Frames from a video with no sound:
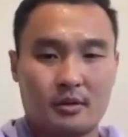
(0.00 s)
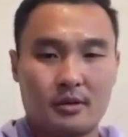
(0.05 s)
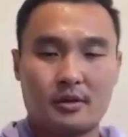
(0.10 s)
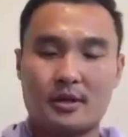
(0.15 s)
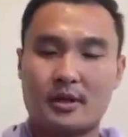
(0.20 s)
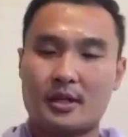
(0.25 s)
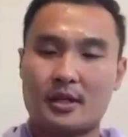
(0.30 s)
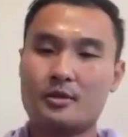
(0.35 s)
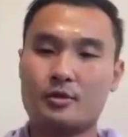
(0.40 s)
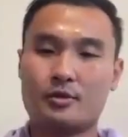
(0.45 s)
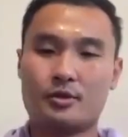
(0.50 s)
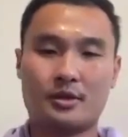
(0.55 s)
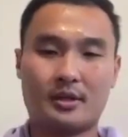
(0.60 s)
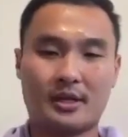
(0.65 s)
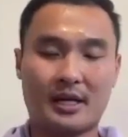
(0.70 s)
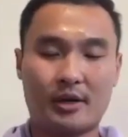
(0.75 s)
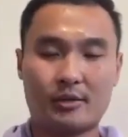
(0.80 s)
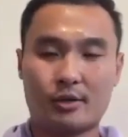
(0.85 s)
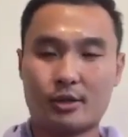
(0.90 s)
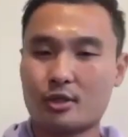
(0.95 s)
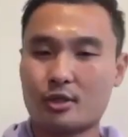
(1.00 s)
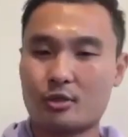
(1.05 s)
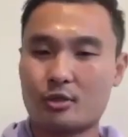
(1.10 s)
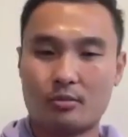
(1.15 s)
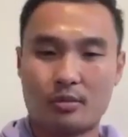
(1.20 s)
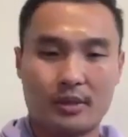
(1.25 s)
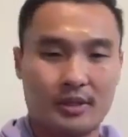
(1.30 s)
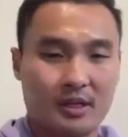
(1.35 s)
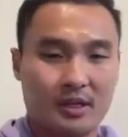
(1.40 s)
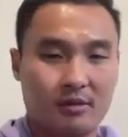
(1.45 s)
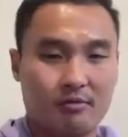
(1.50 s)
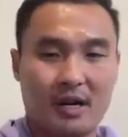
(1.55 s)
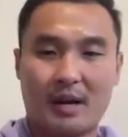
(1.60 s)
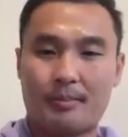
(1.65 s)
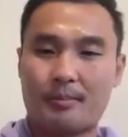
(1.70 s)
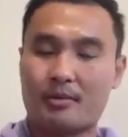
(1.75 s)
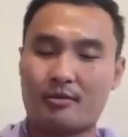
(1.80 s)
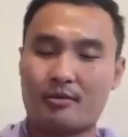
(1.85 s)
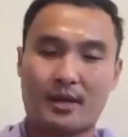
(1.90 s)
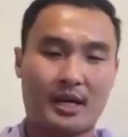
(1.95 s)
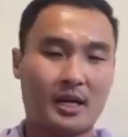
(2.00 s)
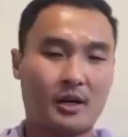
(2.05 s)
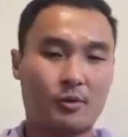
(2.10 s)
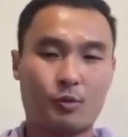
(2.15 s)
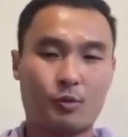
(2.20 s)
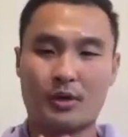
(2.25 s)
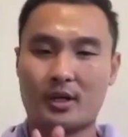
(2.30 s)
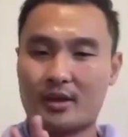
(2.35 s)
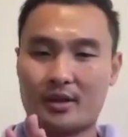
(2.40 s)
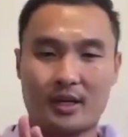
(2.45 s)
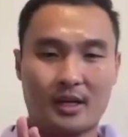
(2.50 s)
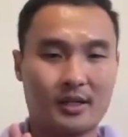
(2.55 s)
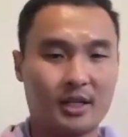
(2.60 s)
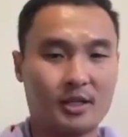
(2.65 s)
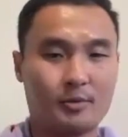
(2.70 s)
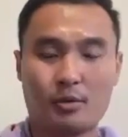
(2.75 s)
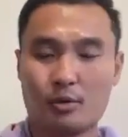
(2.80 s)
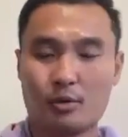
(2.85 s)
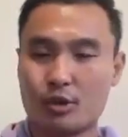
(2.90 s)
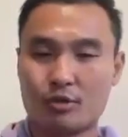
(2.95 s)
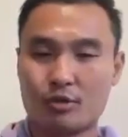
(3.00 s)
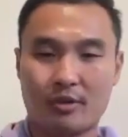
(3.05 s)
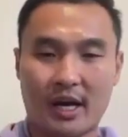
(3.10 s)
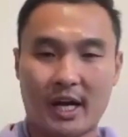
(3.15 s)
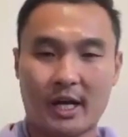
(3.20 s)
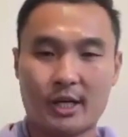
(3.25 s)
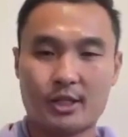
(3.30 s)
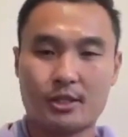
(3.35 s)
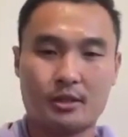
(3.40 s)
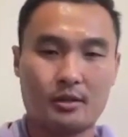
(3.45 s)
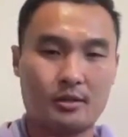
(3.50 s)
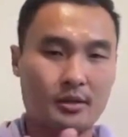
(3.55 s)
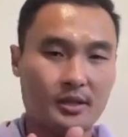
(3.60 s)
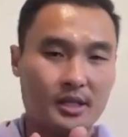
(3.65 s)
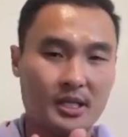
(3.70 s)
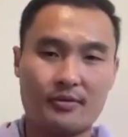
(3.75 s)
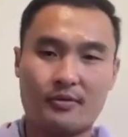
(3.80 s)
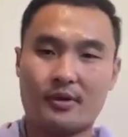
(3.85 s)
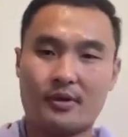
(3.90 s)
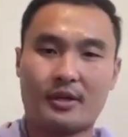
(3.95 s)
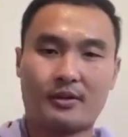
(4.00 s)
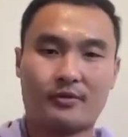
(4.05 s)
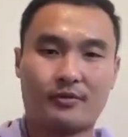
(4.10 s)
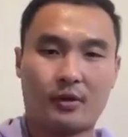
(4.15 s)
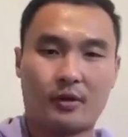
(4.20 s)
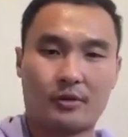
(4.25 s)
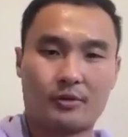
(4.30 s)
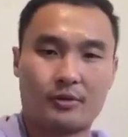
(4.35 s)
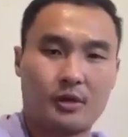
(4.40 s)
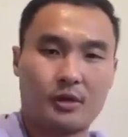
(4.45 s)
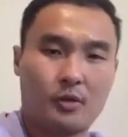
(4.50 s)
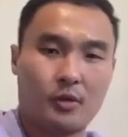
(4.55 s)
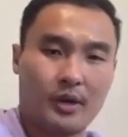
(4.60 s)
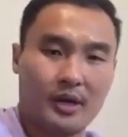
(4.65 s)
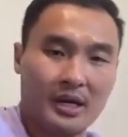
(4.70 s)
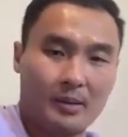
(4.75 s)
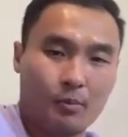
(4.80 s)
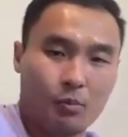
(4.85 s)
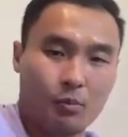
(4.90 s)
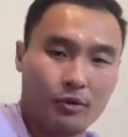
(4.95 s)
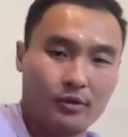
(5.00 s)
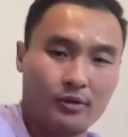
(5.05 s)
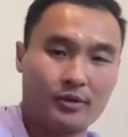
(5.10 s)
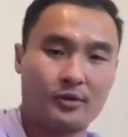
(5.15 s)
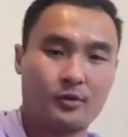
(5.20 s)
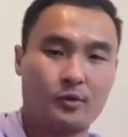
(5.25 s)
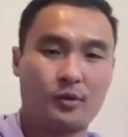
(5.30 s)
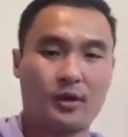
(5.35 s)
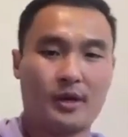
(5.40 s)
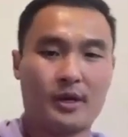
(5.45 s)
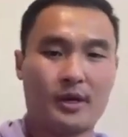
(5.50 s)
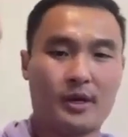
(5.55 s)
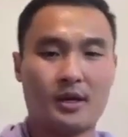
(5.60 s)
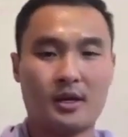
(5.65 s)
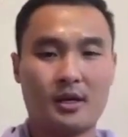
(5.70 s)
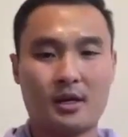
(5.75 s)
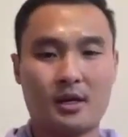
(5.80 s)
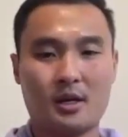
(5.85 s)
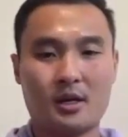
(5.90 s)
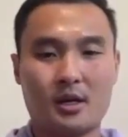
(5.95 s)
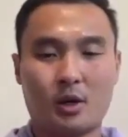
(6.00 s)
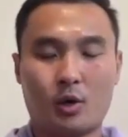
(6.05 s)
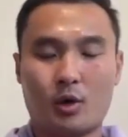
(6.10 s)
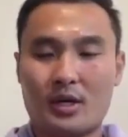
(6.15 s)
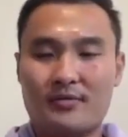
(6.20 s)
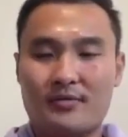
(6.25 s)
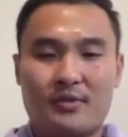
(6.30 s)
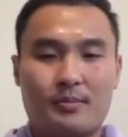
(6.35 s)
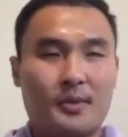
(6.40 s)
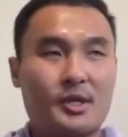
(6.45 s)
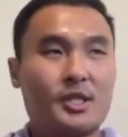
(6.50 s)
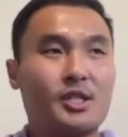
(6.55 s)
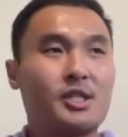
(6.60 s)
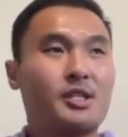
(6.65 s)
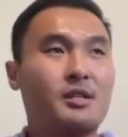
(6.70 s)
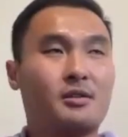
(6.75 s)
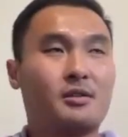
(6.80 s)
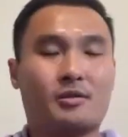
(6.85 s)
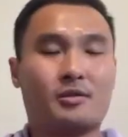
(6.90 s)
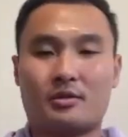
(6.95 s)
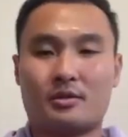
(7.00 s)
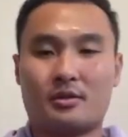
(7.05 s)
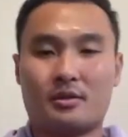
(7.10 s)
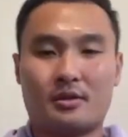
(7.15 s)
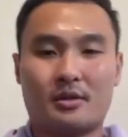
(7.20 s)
huge. Now the shoulder blade can wrap around. We that nice protraction, even as far as going upward this way, or even machines.